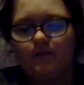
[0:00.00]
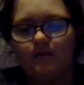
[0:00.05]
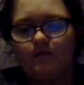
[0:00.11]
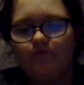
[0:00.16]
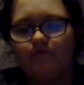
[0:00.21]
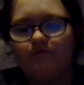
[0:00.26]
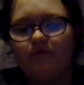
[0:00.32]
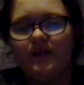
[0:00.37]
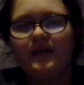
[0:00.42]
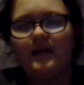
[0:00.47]

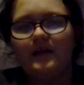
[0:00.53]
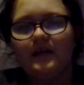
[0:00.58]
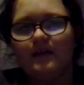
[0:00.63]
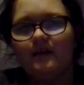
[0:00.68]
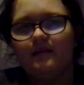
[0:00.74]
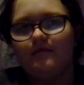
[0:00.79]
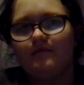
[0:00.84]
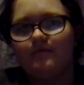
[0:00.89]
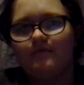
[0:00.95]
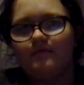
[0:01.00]

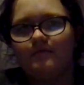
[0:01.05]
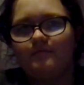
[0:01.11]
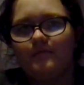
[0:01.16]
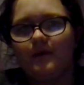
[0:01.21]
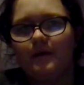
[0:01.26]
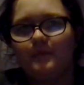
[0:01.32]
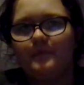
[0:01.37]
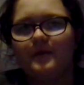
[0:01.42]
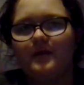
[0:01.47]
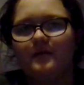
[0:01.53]
reading
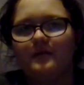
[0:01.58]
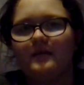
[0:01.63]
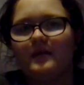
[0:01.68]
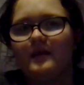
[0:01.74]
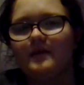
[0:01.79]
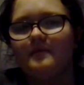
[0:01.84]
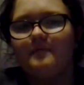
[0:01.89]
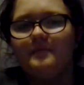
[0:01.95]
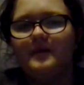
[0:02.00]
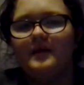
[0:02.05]
my book,
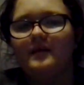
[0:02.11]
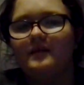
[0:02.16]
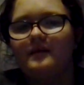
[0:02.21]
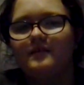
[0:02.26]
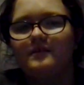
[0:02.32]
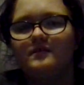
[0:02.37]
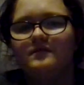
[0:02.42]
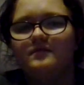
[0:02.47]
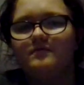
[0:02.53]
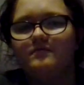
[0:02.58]
like
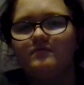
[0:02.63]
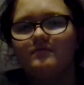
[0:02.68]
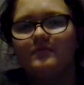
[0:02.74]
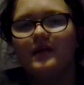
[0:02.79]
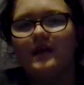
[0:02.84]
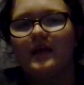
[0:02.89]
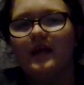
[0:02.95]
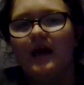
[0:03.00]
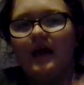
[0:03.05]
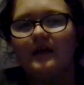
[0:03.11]
me,
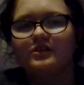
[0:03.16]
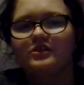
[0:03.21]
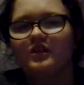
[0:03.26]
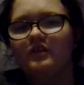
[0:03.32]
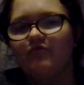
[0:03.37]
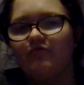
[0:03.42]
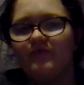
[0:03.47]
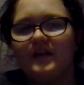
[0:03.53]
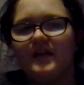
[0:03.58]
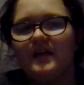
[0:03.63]
like actually
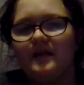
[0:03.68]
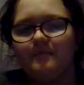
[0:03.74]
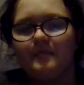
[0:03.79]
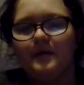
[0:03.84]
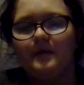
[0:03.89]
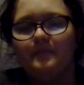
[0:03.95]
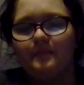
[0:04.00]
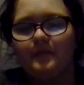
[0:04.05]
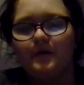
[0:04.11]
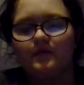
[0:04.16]
reading
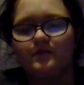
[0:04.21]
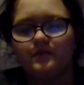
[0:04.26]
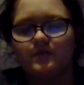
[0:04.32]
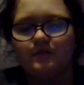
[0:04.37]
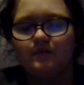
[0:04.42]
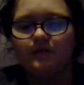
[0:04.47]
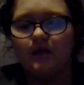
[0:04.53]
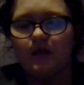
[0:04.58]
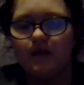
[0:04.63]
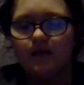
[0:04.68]
my book to
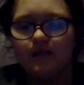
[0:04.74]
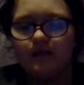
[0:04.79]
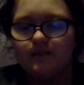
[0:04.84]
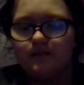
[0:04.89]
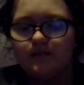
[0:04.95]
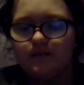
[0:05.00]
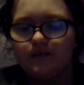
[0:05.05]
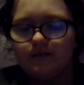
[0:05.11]
you guys.